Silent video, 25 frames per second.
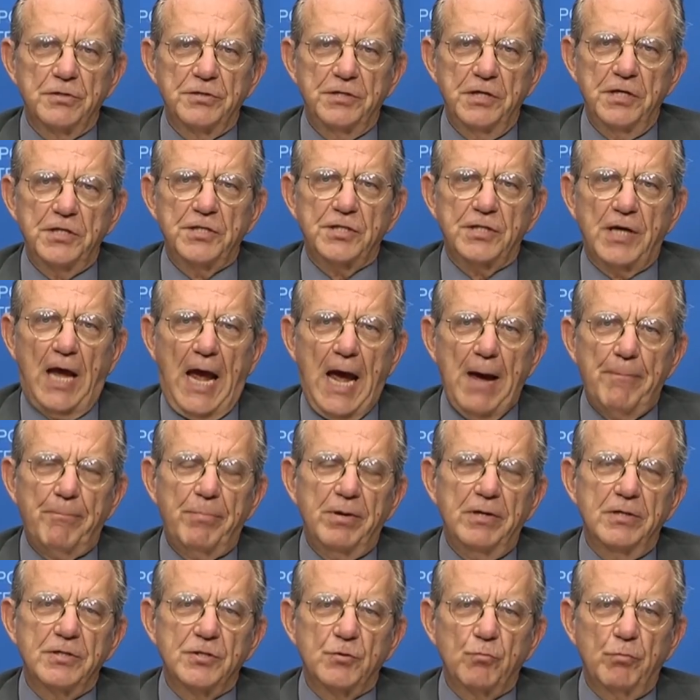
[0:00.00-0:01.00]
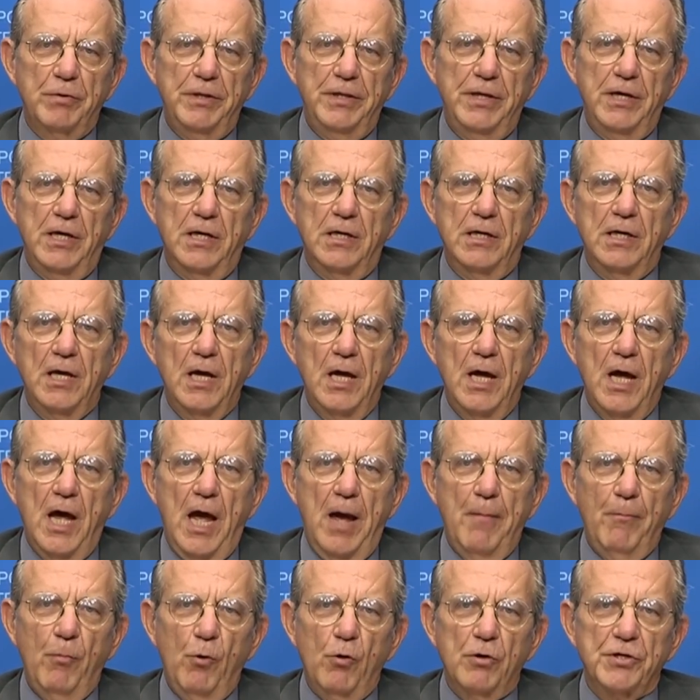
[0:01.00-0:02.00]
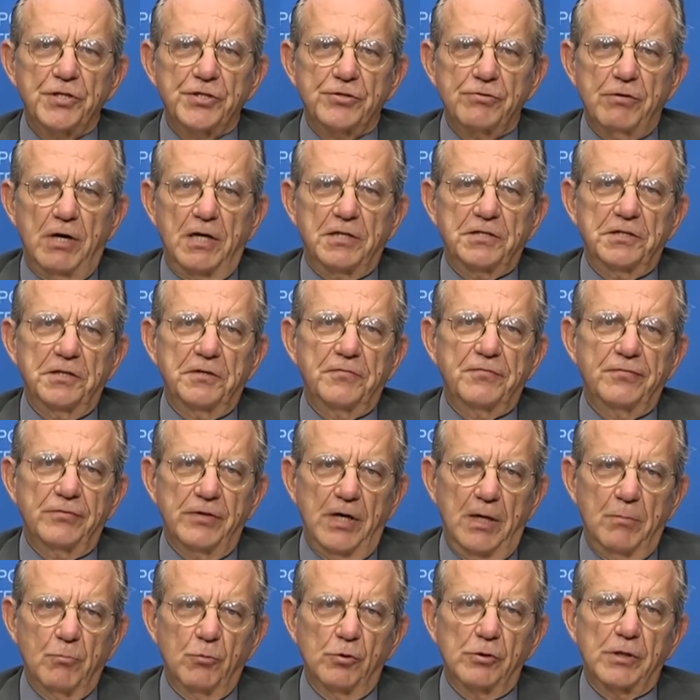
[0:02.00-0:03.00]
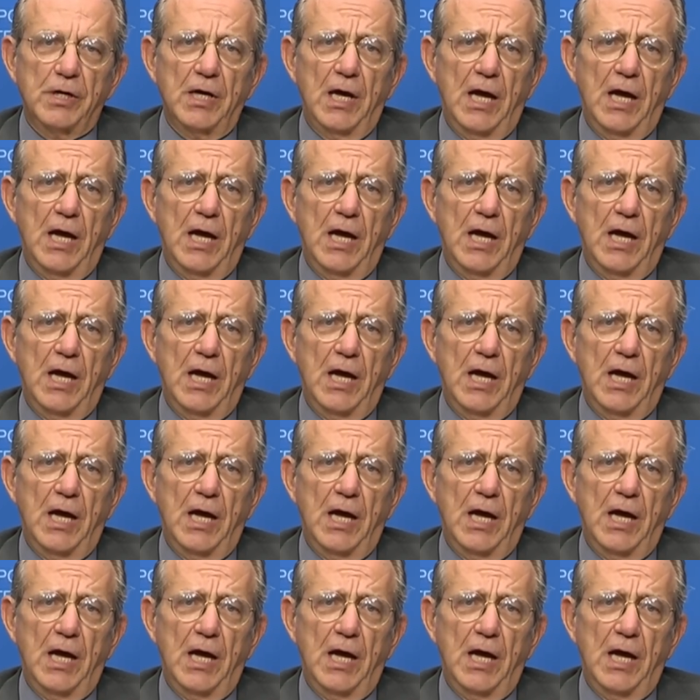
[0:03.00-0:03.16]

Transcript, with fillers: this happens within a more structured framework.